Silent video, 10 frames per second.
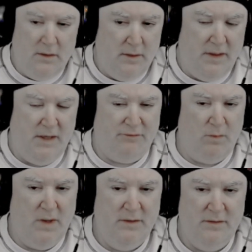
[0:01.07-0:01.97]
Hey
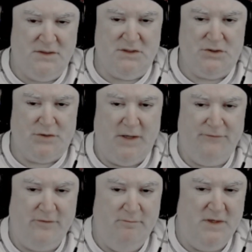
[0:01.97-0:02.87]
everyone, this is Dread
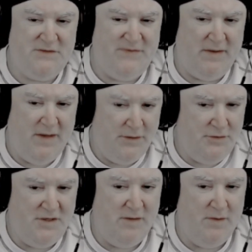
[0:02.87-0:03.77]
from Miss Valley
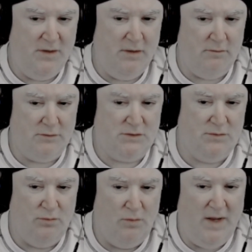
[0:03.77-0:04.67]
Entertainment News.
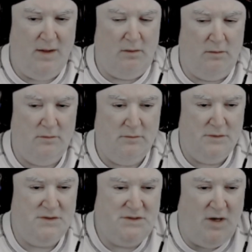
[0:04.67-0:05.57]
Well,
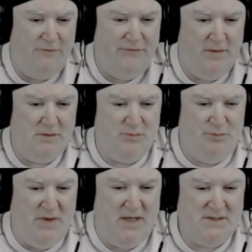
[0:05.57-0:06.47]
Starfield's
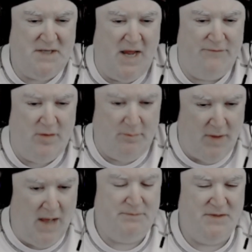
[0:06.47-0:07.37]
biggest ever
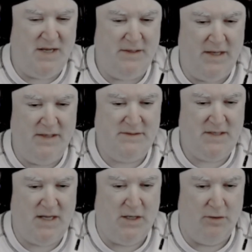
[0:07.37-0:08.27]
update is
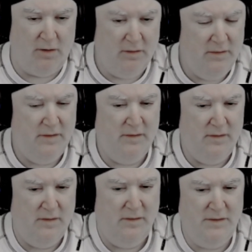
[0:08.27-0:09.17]
here.
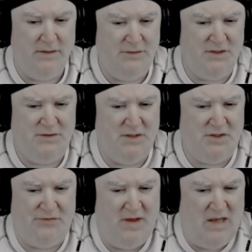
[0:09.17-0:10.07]
Did
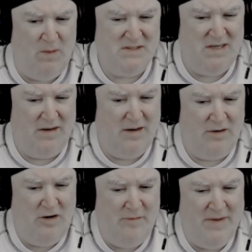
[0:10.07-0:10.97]
you think I was not going
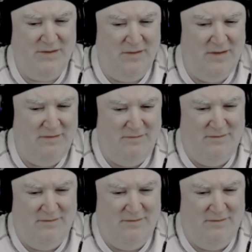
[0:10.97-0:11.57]
to comment on it?